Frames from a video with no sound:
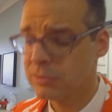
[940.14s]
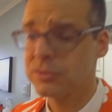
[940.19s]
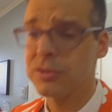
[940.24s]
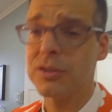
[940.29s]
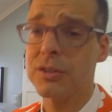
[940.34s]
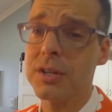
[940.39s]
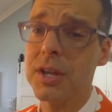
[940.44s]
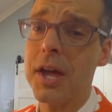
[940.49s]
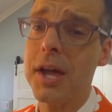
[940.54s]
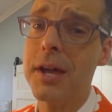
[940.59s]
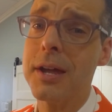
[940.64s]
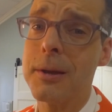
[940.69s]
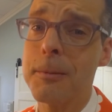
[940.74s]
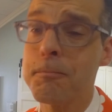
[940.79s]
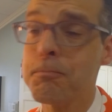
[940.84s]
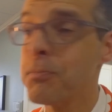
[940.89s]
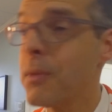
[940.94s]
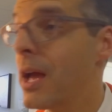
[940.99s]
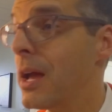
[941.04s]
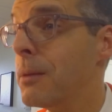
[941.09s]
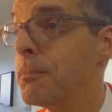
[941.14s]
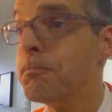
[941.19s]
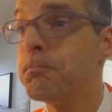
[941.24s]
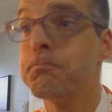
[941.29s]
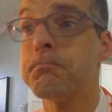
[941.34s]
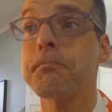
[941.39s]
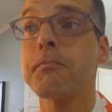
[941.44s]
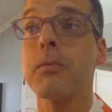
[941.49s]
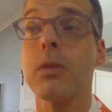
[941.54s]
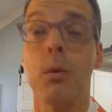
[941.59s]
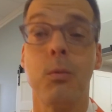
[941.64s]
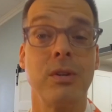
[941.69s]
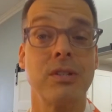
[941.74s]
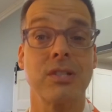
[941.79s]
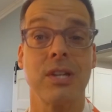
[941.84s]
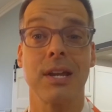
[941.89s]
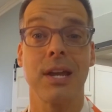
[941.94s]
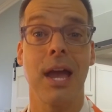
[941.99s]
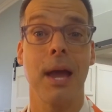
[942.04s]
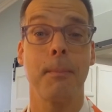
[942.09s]
Good cake. Hey, we
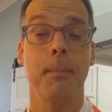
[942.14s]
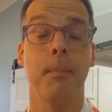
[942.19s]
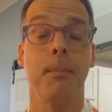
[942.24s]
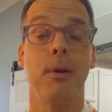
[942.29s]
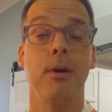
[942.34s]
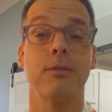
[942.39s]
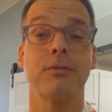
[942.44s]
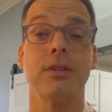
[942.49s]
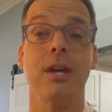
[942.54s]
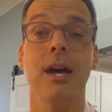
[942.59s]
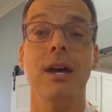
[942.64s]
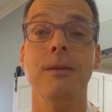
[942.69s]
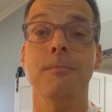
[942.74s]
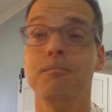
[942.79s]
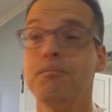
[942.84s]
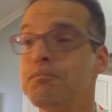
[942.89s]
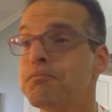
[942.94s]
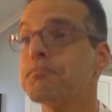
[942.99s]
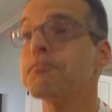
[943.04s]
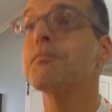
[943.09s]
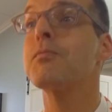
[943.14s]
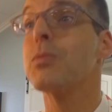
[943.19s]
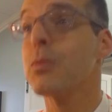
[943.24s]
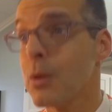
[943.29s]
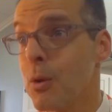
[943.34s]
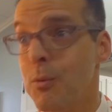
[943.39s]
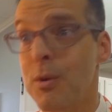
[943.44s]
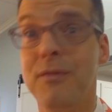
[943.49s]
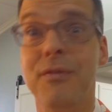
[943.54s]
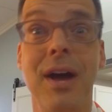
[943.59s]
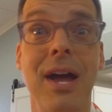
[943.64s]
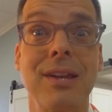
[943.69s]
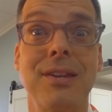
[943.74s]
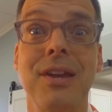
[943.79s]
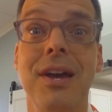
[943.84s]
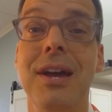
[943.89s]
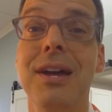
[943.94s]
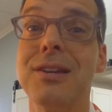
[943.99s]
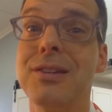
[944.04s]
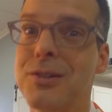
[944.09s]
sang happy birthday. We've had
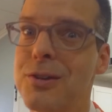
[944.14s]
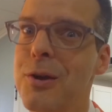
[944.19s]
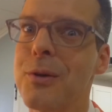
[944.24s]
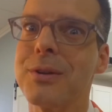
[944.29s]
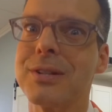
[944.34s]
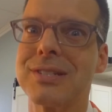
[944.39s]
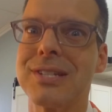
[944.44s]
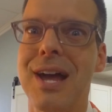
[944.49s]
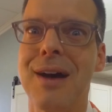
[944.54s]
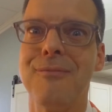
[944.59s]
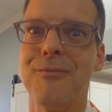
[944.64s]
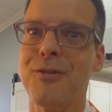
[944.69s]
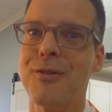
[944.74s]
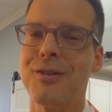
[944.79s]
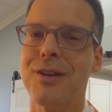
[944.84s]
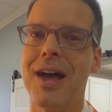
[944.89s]
cake. You know what it's time for